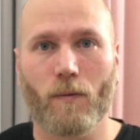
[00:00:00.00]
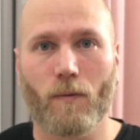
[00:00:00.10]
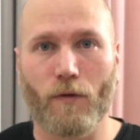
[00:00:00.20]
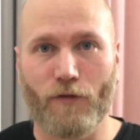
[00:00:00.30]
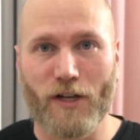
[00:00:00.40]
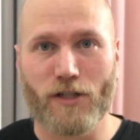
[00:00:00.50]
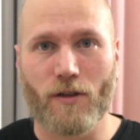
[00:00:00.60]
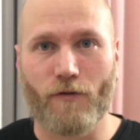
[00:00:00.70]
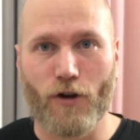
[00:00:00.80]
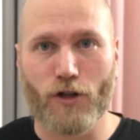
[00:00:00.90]
we finished the
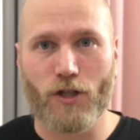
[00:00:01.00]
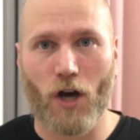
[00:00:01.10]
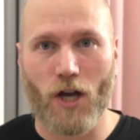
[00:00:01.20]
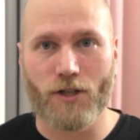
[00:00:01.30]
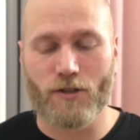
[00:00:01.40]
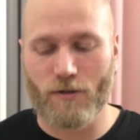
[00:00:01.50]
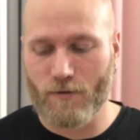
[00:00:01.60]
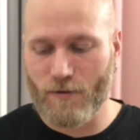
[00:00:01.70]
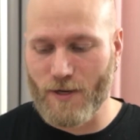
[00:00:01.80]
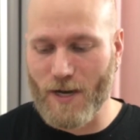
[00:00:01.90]
first toss.
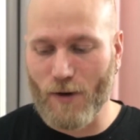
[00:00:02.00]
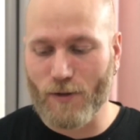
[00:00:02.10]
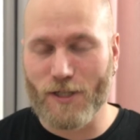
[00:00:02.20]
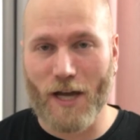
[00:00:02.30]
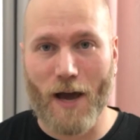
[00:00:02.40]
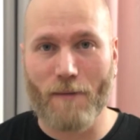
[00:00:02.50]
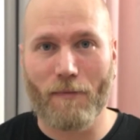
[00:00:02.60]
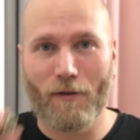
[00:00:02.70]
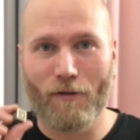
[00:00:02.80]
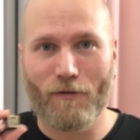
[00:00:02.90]
Now it's time
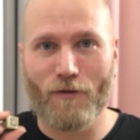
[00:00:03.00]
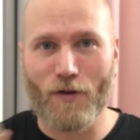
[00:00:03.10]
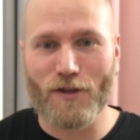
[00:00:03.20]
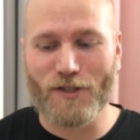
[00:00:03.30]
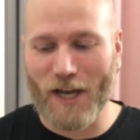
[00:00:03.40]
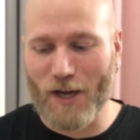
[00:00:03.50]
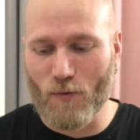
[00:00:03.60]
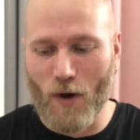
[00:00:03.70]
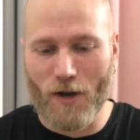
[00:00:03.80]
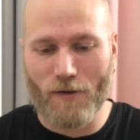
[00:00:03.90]
for the second
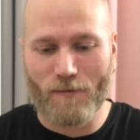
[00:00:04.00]
one.